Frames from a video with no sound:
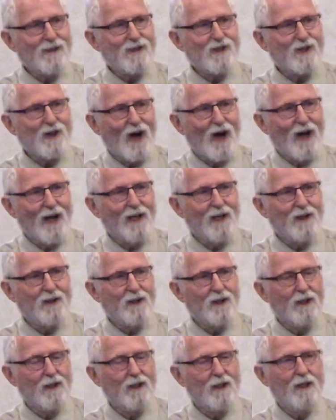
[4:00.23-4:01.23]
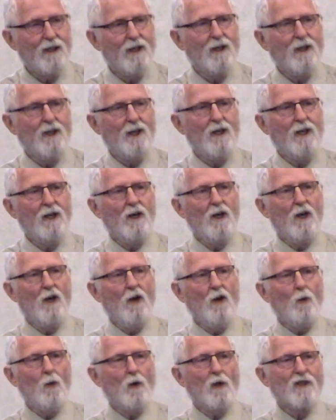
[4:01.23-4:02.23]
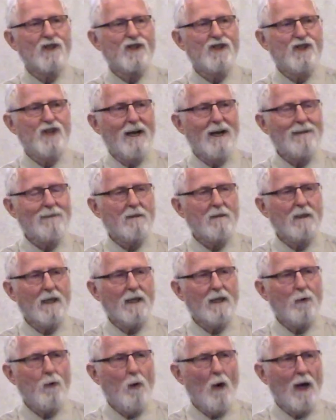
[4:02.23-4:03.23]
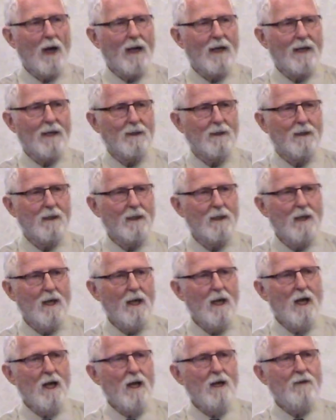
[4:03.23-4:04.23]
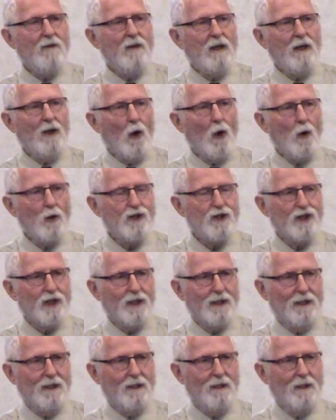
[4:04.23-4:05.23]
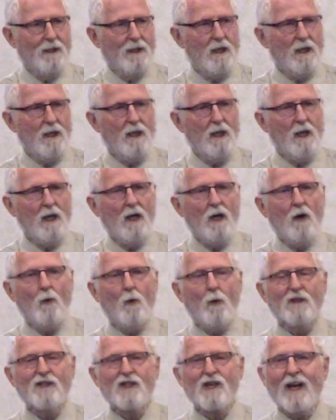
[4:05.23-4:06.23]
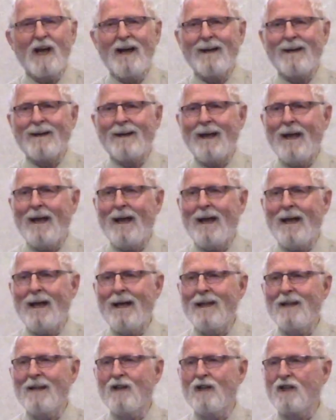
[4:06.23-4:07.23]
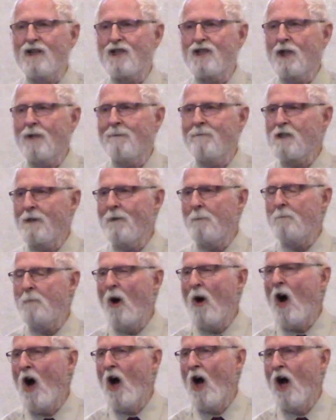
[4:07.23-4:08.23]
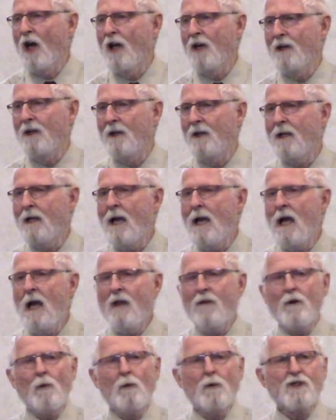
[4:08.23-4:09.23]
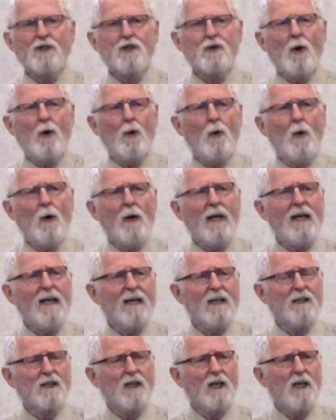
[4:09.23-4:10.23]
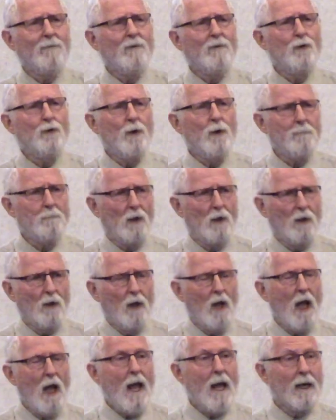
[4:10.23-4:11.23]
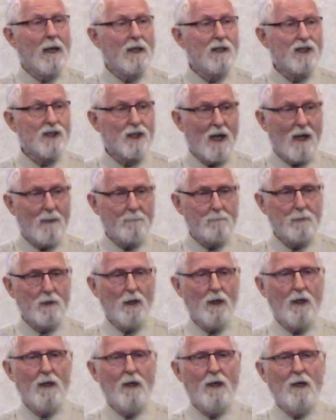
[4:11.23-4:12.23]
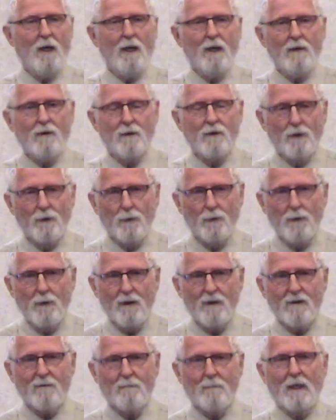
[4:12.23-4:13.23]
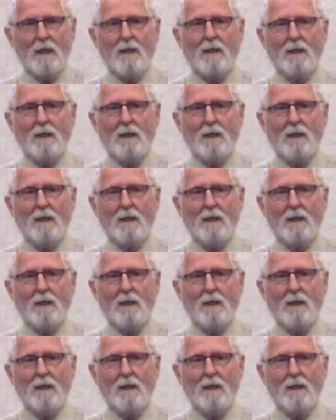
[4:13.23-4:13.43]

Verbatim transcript: night was deathly quiet. The ocean was like the surface of a pond. There was no hint of a ripple except the rhythmic